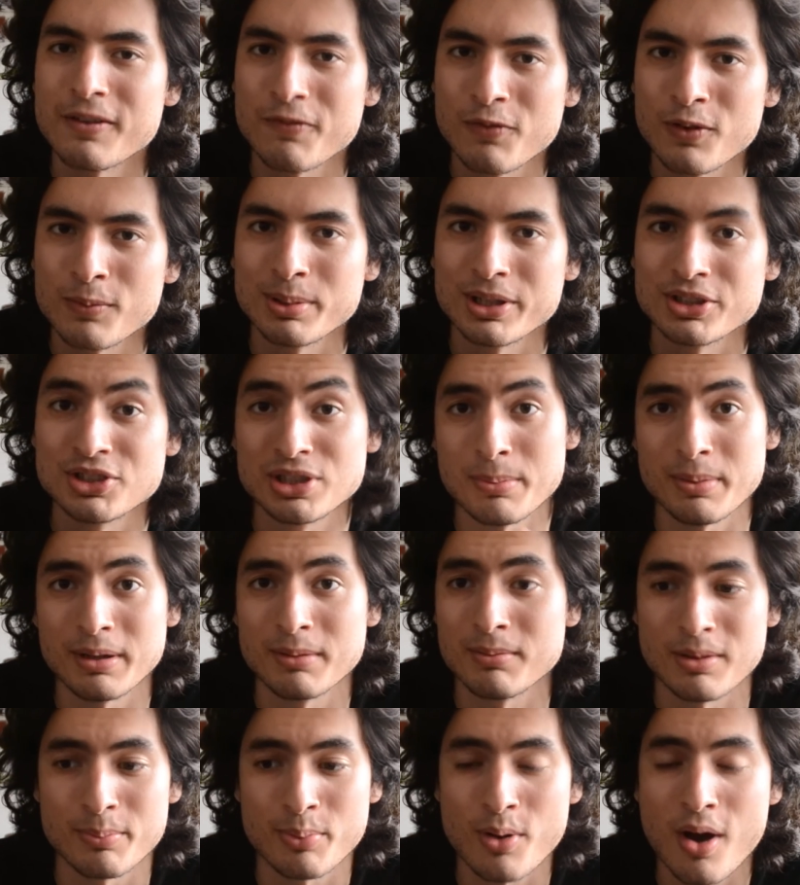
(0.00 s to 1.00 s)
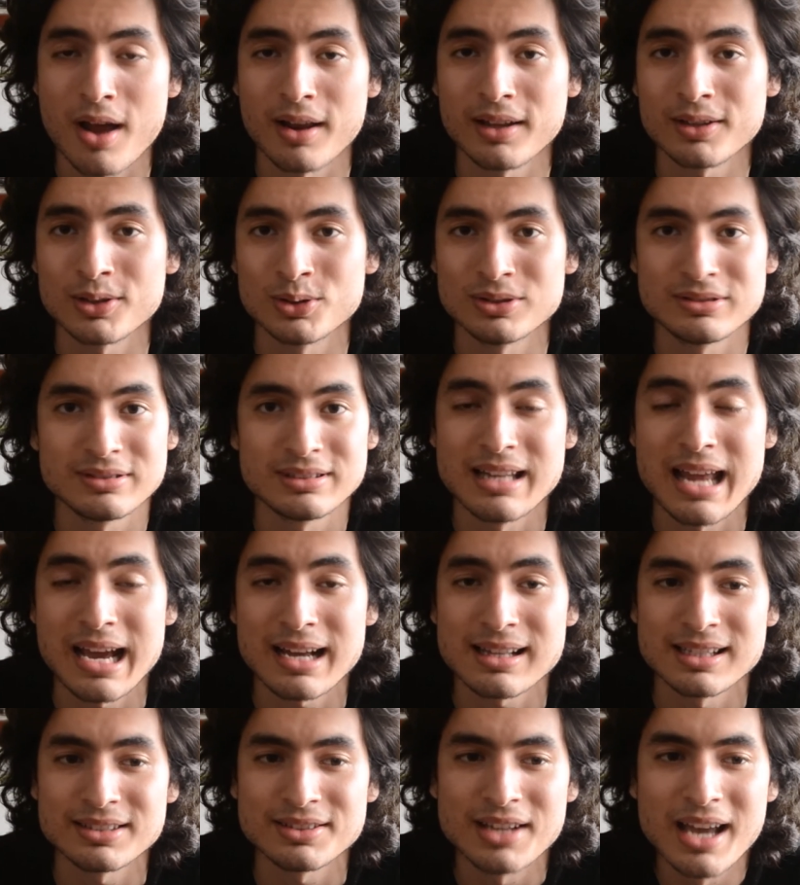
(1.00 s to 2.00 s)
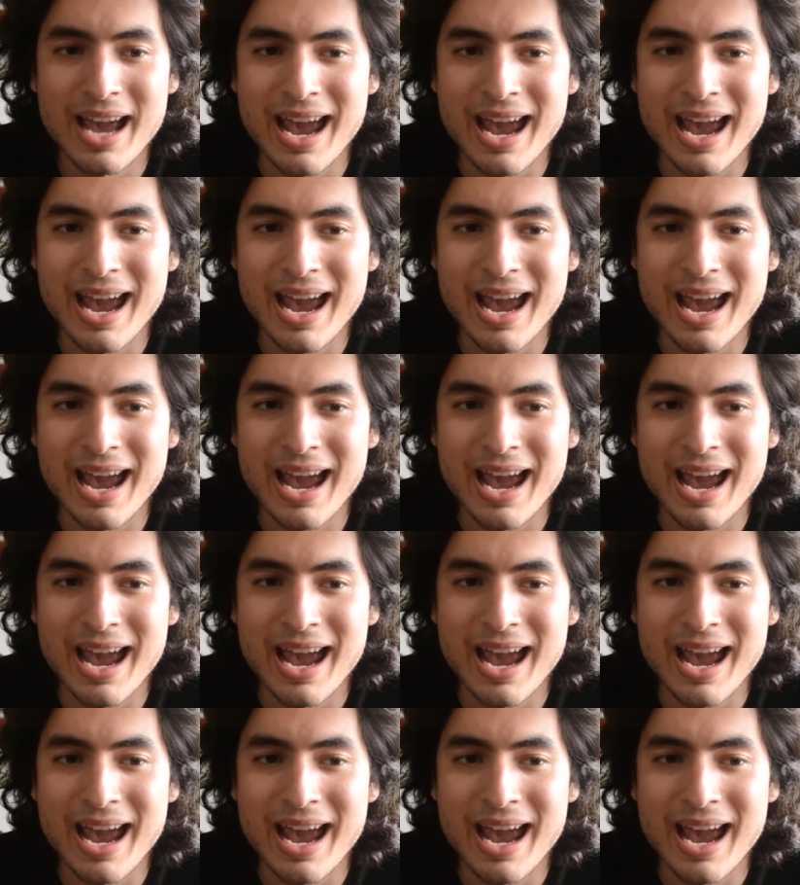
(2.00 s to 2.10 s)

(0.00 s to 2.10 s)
free plus shipping product, it's the necklace,